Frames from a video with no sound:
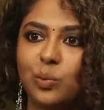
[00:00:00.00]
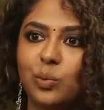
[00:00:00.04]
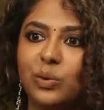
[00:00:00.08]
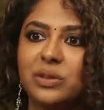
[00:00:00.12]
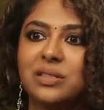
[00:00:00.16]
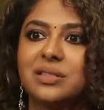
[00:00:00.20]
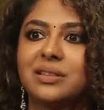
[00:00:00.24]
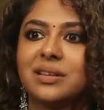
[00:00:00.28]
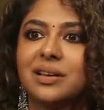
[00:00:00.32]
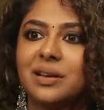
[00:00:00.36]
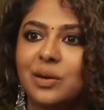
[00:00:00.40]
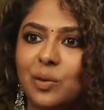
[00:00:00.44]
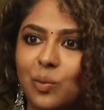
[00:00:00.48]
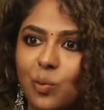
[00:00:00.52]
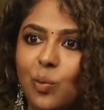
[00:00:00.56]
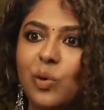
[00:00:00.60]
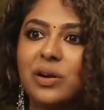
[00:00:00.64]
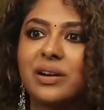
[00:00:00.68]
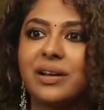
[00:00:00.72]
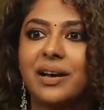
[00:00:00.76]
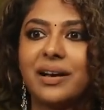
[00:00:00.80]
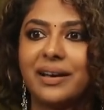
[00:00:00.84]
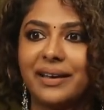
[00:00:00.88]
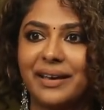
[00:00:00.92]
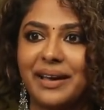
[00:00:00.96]
with
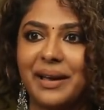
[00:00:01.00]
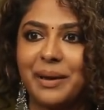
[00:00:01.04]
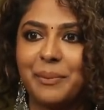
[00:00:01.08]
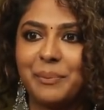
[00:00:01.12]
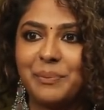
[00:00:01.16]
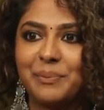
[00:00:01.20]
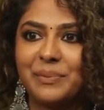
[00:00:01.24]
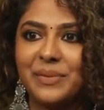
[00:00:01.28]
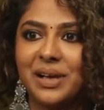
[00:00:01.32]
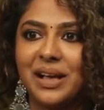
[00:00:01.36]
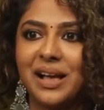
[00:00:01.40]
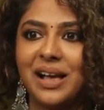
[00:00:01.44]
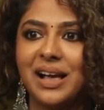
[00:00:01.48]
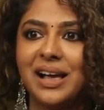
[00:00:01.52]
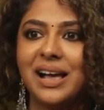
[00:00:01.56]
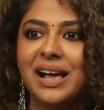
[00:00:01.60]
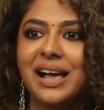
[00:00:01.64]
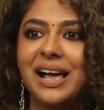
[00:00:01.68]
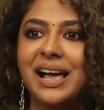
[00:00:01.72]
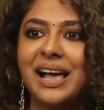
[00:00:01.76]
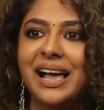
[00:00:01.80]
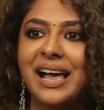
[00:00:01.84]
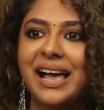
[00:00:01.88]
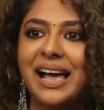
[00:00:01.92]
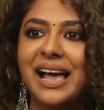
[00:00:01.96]
what I am.
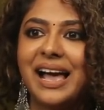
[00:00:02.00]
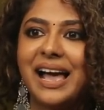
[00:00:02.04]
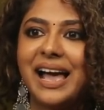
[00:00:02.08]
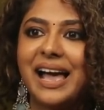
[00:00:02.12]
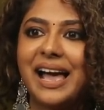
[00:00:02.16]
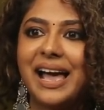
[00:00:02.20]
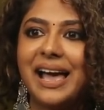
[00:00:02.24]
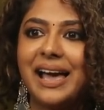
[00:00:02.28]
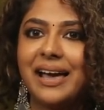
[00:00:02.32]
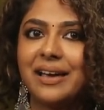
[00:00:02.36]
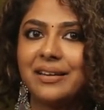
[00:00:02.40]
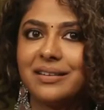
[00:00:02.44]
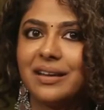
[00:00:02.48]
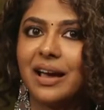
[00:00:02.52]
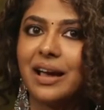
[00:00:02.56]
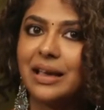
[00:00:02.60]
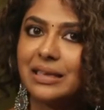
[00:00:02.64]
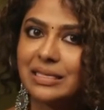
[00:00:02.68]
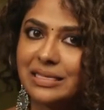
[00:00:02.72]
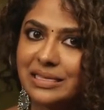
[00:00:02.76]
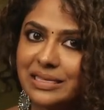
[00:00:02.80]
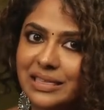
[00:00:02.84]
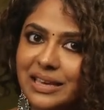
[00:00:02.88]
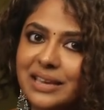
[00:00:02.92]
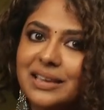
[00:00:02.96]
And
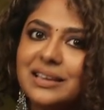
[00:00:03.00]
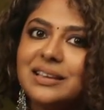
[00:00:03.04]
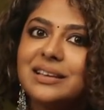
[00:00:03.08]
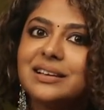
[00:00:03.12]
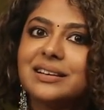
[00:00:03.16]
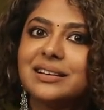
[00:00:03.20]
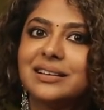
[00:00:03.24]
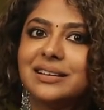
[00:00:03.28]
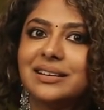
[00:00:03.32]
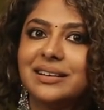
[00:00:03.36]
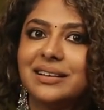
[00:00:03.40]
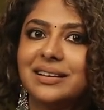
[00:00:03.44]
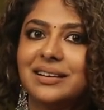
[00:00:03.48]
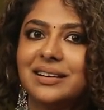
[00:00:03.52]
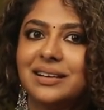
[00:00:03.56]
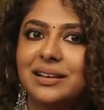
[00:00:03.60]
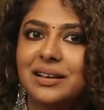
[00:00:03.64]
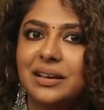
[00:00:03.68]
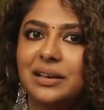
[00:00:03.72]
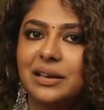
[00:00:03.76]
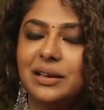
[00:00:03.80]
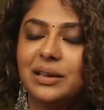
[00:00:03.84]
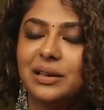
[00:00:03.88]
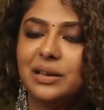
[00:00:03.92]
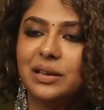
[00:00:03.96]
I think
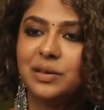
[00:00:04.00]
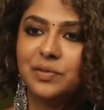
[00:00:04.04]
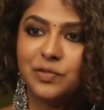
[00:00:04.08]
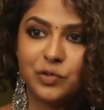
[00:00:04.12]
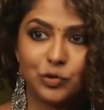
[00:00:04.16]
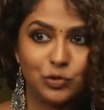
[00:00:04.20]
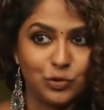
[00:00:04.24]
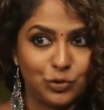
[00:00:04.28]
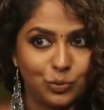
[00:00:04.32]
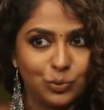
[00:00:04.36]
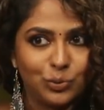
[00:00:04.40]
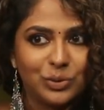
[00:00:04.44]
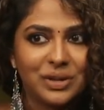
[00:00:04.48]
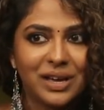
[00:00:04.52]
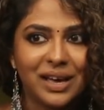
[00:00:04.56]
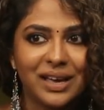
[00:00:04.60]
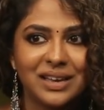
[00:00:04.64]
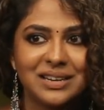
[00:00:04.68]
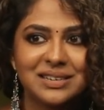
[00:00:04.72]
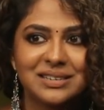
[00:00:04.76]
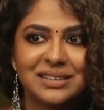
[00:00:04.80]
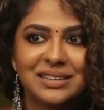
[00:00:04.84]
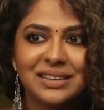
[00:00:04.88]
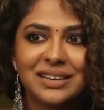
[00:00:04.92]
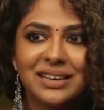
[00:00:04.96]
if you do
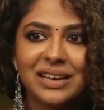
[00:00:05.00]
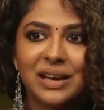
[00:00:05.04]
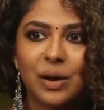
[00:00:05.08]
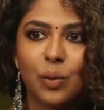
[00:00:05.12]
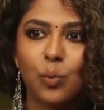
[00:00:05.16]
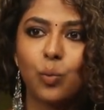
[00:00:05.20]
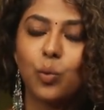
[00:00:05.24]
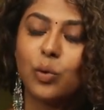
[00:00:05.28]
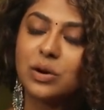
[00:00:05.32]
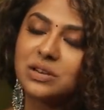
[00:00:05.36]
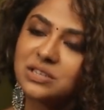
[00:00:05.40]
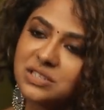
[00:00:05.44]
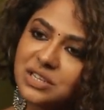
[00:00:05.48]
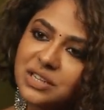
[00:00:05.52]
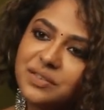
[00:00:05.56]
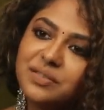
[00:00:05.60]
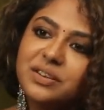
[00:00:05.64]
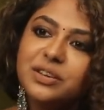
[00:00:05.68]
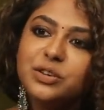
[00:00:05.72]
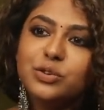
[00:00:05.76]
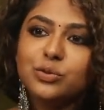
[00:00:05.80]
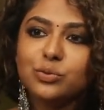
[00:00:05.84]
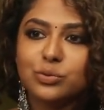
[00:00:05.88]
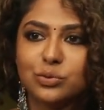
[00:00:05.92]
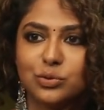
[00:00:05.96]
that,
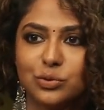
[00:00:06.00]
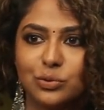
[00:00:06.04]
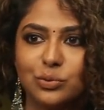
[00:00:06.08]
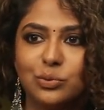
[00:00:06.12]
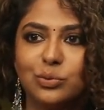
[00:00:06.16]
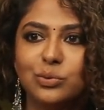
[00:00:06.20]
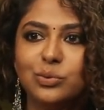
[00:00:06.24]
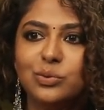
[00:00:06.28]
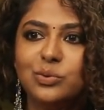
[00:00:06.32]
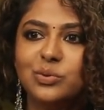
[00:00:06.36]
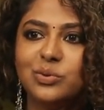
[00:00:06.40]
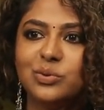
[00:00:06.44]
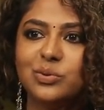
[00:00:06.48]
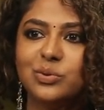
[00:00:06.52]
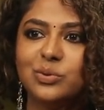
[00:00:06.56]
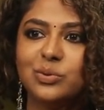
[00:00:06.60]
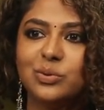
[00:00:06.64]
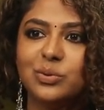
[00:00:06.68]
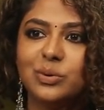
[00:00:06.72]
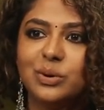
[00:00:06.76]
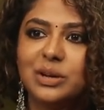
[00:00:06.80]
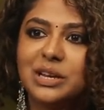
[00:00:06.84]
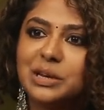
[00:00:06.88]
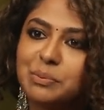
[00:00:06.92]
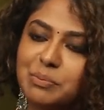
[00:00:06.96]
whatever you do,
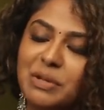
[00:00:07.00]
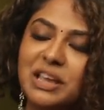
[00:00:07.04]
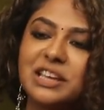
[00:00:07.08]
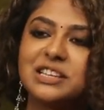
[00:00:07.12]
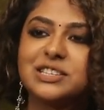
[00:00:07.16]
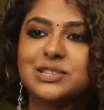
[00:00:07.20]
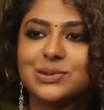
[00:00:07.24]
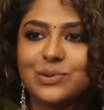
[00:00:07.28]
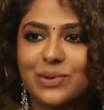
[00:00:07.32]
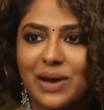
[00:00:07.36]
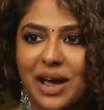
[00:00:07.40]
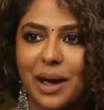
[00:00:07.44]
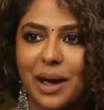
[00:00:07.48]
it makes you